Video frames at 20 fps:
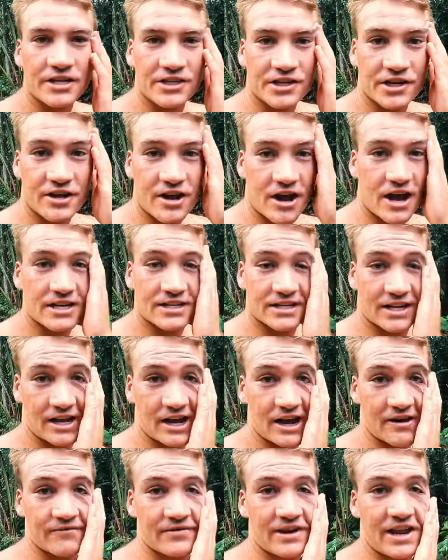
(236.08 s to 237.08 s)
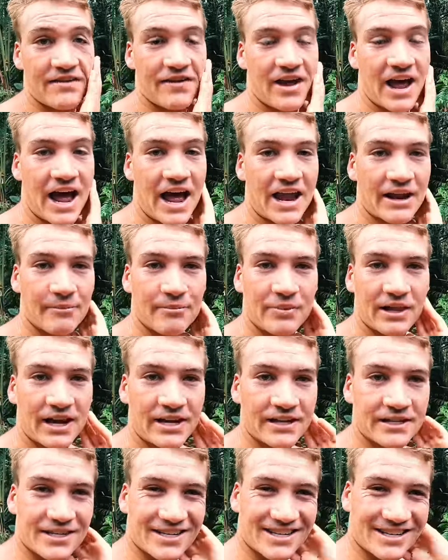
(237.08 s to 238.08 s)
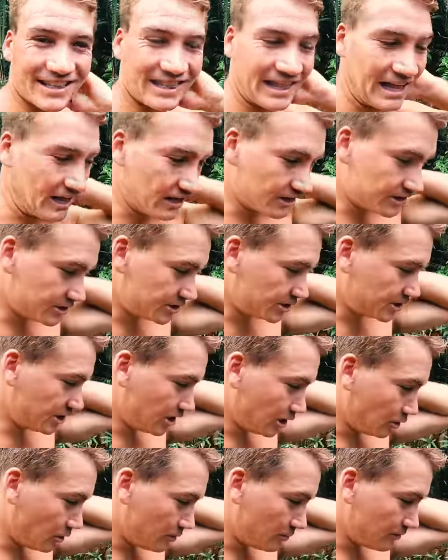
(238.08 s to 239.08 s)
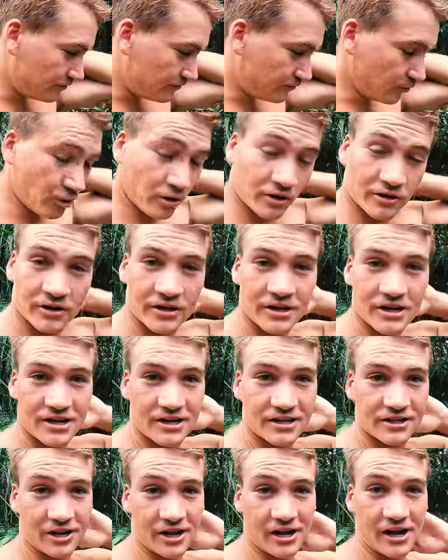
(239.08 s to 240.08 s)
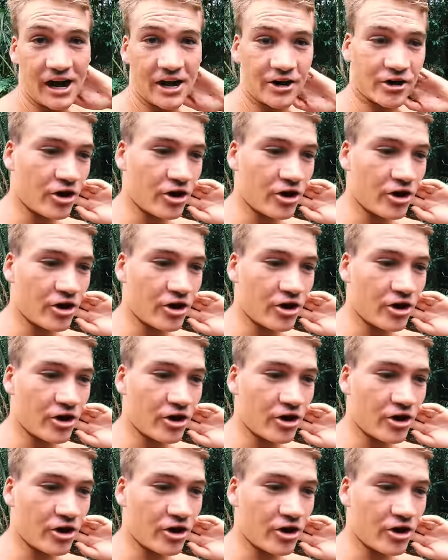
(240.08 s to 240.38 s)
to you guys, I've never had a bloody slug skewer before, so I don't